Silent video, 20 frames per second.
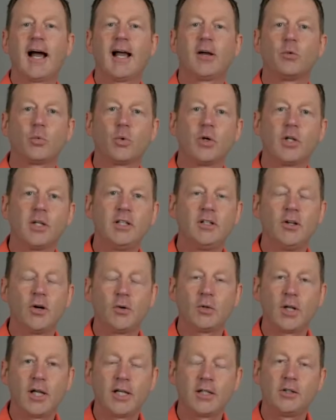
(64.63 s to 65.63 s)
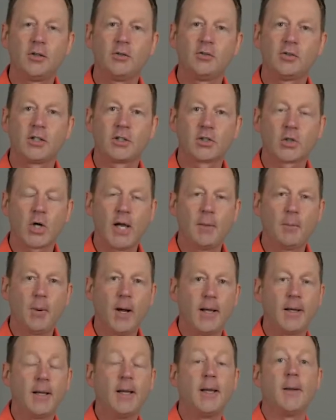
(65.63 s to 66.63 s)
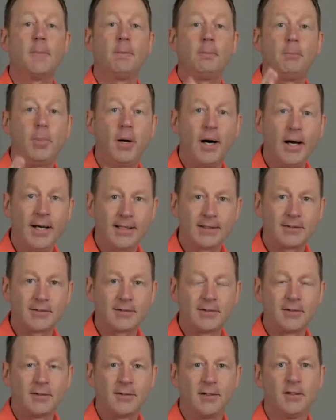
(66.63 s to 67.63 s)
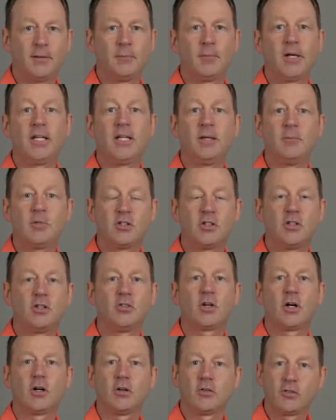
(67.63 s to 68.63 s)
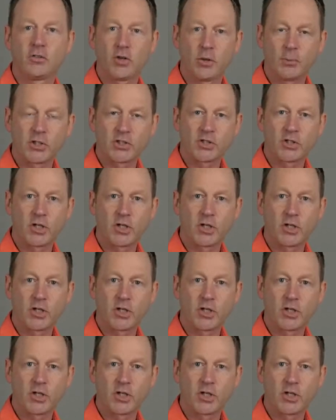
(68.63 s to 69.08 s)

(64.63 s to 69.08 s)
I really don't like using a tripod, but my images are so much